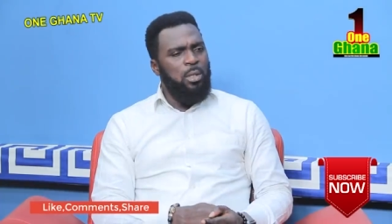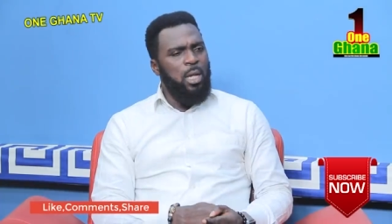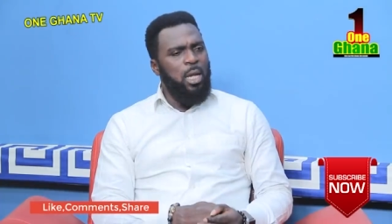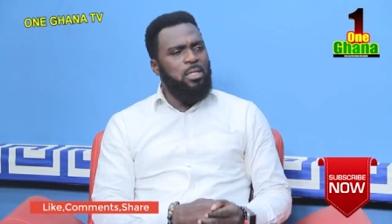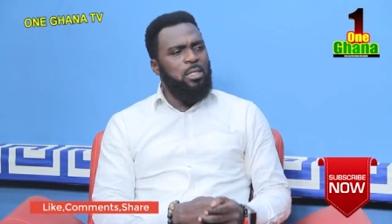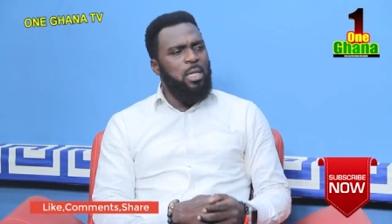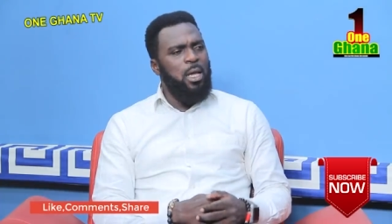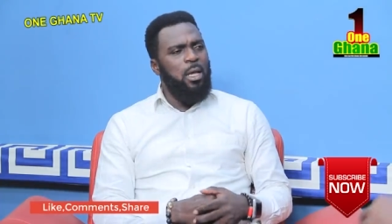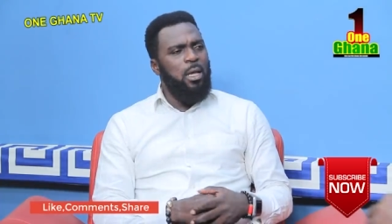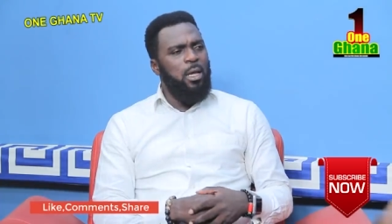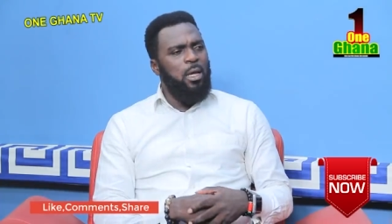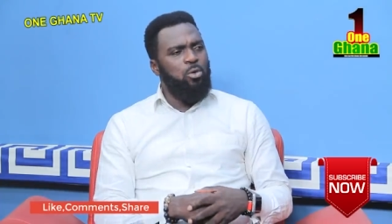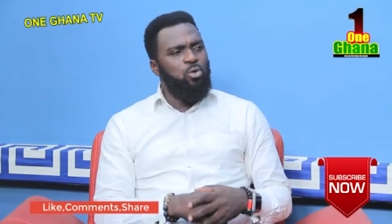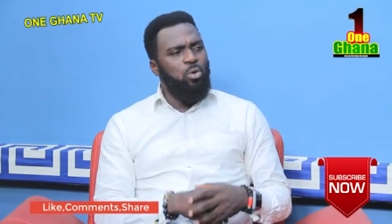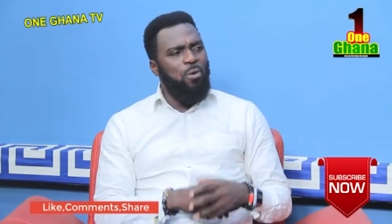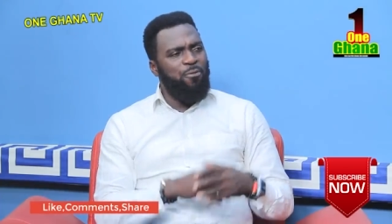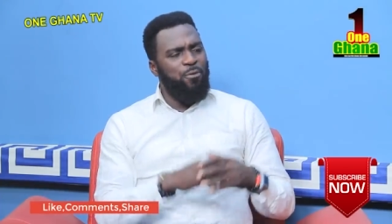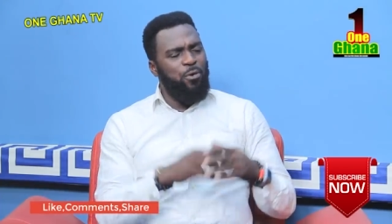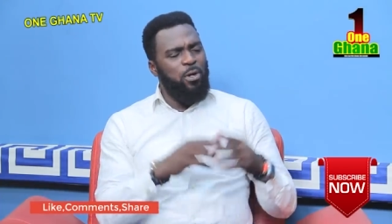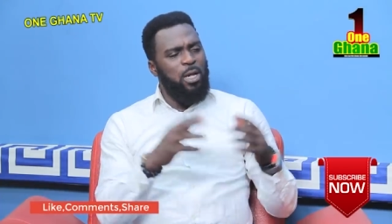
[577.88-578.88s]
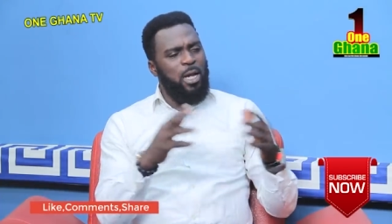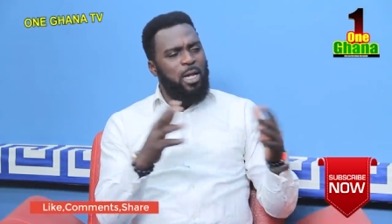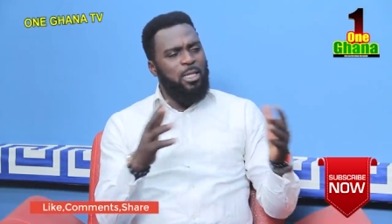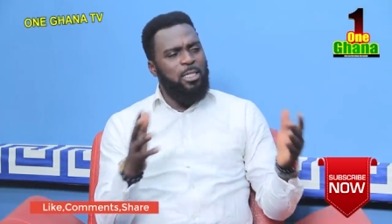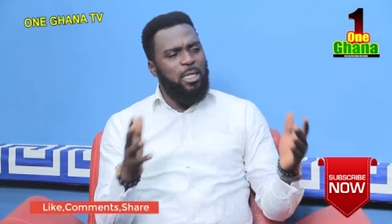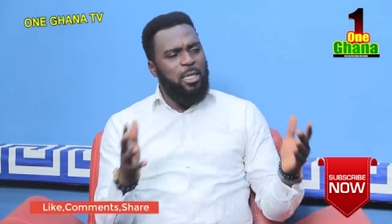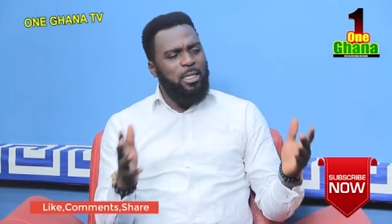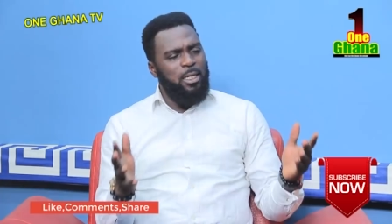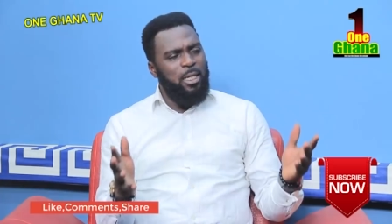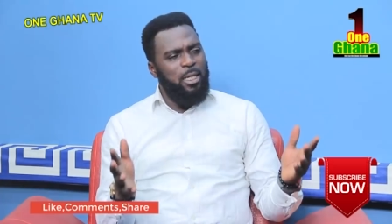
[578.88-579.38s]
yes, a software
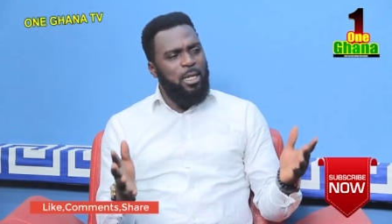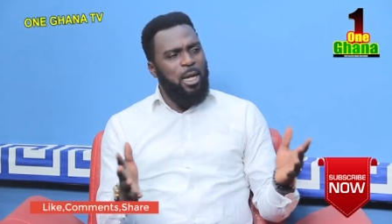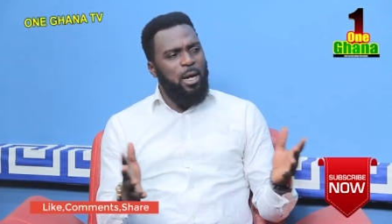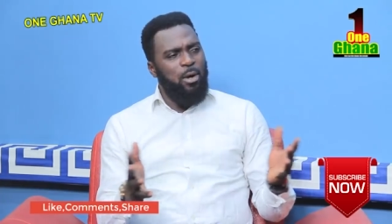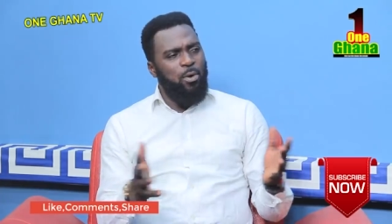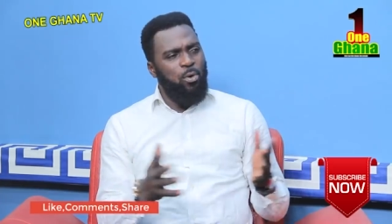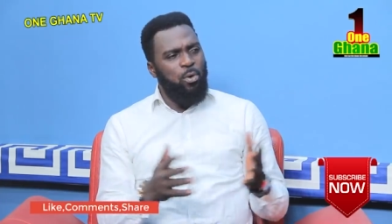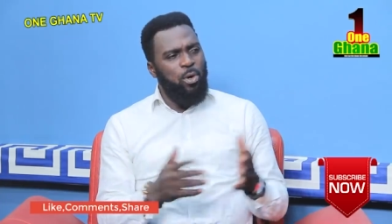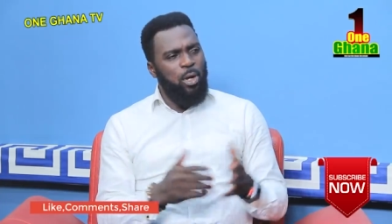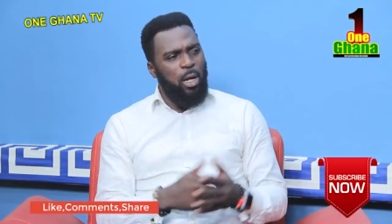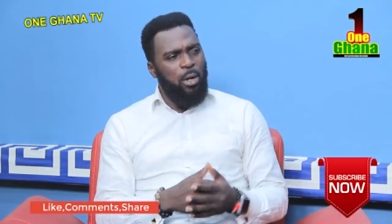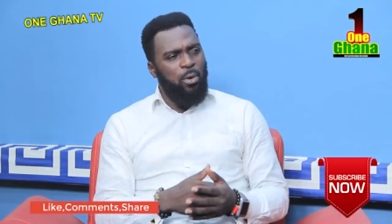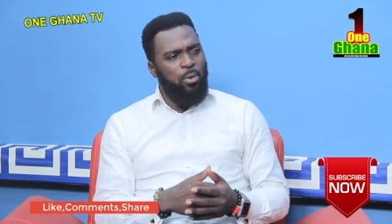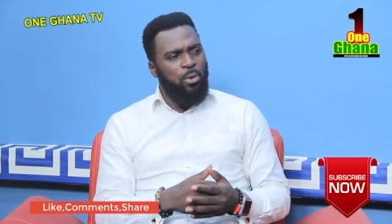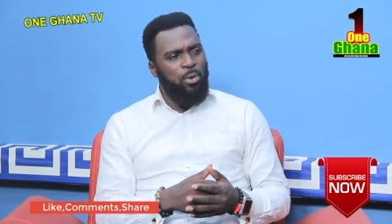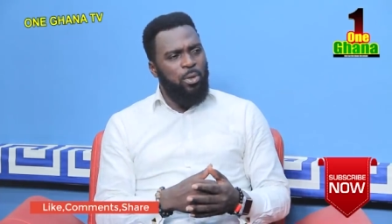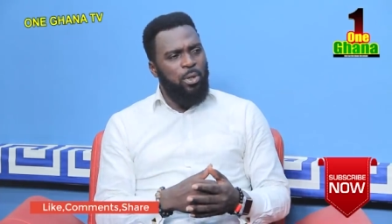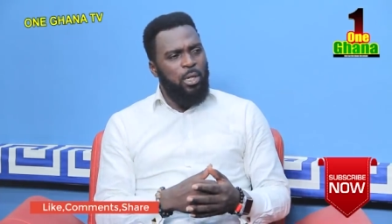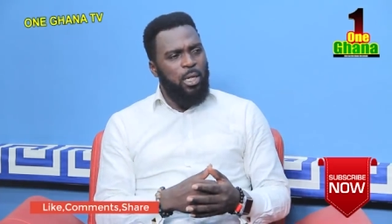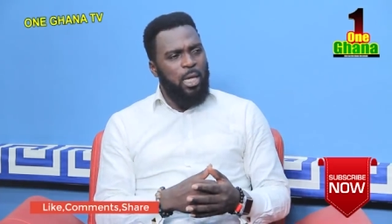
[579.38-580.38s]
Elisha Diana or Cano,